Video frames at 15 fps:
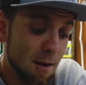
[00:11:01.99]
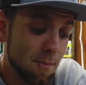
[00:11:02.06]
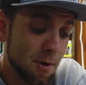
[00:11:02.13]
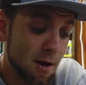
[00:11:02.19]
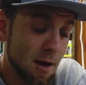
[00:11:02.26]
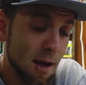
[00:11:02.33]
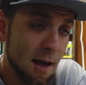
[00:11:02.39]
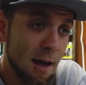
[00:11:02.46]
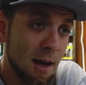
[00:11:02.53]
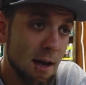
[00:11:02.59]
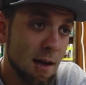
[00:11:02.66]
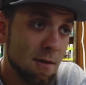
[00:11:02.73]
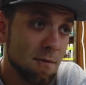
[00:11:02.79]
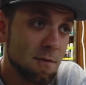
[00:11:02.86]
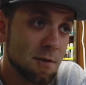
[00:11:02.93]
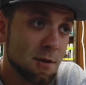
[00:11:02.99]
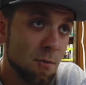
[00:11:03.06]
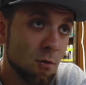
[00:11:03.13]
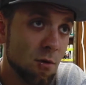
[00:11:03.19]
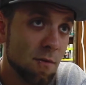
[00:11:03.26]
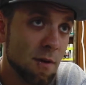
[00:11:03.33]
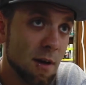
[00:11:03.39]
I'm gonna have some
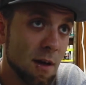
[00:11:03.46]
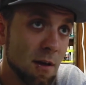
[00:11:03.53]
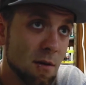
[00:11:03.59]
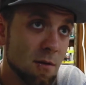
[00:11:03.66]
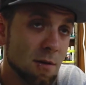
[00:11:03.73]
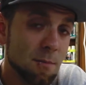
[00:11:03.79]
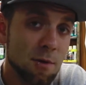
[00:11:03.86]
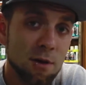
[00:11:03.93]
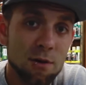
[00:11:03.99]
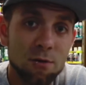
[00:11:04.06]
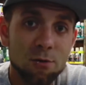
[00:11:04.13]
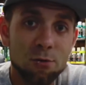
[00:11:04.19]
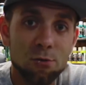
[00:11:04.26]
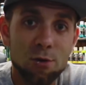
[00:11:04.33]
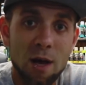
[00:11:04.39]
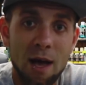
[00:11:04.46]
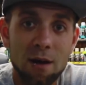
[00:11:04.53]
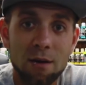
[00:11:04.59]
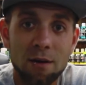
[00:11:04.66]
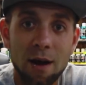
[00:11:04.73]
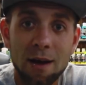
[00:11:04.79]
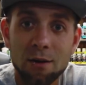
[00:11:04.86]
more videos. I'm gonna do how
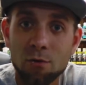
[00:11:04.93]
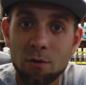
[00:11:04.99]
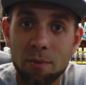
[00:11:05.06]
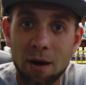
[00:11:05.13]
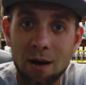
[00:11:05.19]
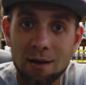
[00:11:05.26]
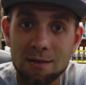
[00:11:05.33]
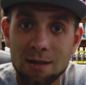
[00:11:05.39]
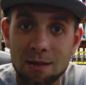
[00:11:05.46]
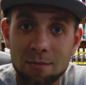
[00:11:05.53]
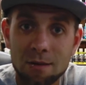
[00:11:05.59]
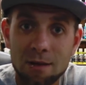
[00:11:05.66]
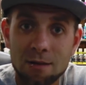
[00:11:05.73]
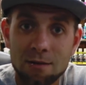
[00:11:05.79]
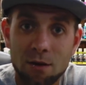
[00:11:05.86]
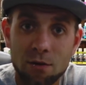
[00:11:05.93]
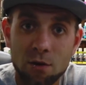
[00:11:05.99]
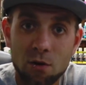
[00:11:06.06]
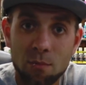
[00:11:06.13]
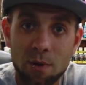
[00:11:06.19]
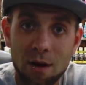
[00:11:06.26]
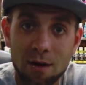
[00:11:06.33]
I do epoxy, because
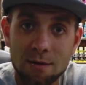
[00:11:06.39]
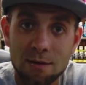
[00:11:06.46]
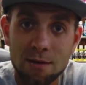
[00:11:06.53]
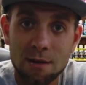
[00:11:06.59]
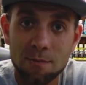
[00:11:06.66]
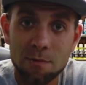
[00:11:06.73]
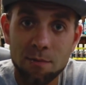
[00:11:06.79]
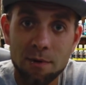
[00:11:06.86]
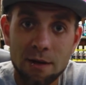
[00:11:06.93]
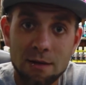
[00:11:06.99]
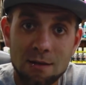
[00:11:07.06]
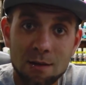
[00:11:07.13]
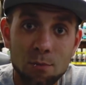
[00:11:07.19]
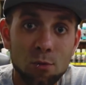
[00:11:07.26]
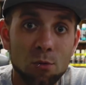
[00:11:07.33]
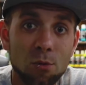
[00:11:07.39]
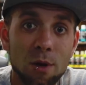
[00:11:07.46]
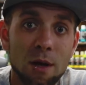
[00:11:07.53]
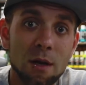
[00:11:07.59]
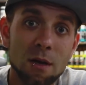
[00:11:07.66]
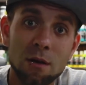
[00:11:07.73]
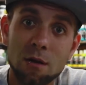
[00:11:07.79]
although epoxy seems pretty simple,
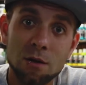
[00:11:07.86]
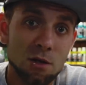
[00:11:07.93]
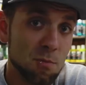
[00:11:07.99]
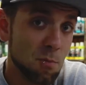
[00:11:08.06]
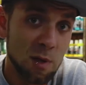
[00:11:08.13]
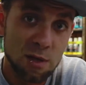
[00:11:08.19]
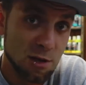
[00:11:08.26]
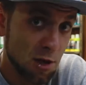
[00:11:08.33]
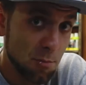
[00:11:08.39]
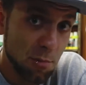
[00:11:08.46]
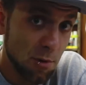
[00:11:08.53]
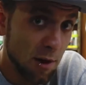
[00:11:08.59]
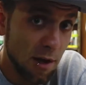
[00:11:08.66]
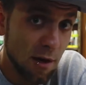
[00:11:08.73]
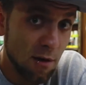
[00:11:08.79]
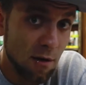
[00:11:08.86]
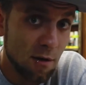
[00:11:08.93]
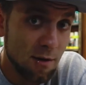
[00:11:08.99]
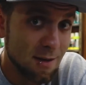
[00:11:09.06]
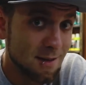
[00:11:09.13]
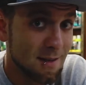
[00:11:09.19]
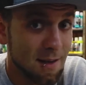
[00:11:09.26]
you just mix it up and lay it
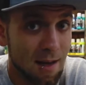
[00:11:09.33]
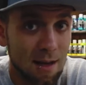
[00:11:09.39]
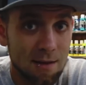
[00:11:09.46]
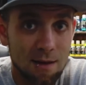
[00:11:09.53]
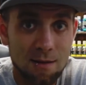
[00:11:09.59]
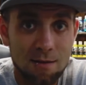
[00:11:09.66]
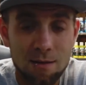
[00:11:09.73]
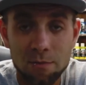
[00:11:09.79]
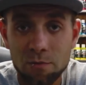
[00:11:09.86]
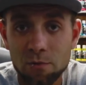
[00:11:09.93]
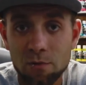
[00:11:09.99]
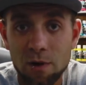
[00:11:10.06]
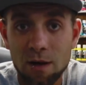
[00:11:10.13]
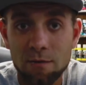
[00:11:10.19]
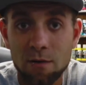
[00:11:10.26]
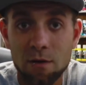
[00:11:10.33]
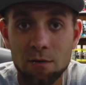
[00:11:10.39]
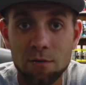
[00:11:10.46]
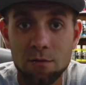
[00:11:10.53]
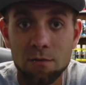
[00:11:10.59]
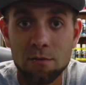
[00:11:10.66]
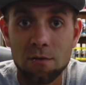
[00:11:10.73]
on. It's not that simple. I've
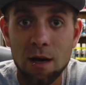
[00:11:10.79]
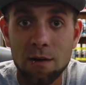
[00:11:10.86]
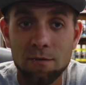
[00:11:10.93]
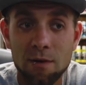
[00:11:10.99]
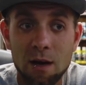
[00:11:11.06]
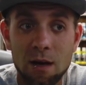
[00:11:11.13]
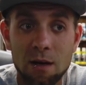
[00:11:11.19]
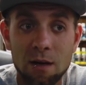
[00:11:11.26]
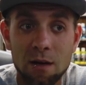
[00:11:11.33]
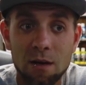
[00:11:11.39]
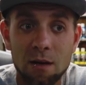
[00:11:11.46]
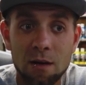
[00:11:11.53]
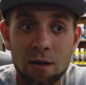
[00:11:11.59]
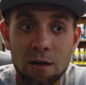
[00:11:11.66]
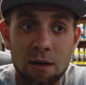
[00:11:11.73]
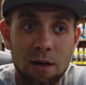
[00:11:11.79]
done